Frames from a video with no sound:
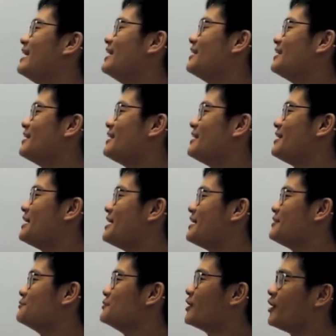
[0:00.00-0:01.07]

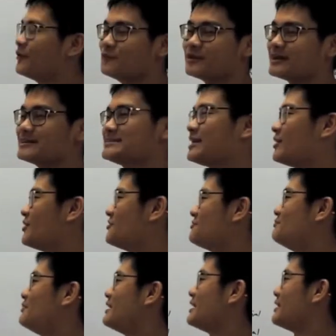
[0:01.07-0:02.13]
and we can start
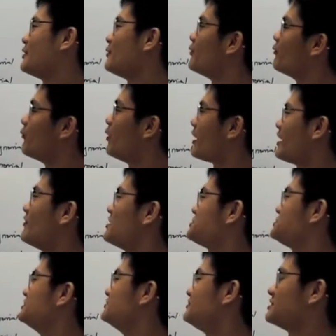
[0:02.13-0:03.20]
off by what are
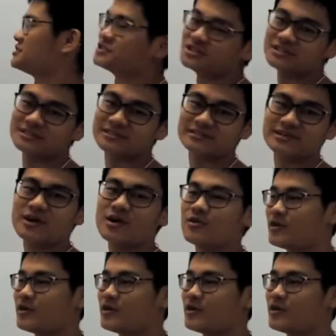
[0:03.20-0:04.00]
rational functions.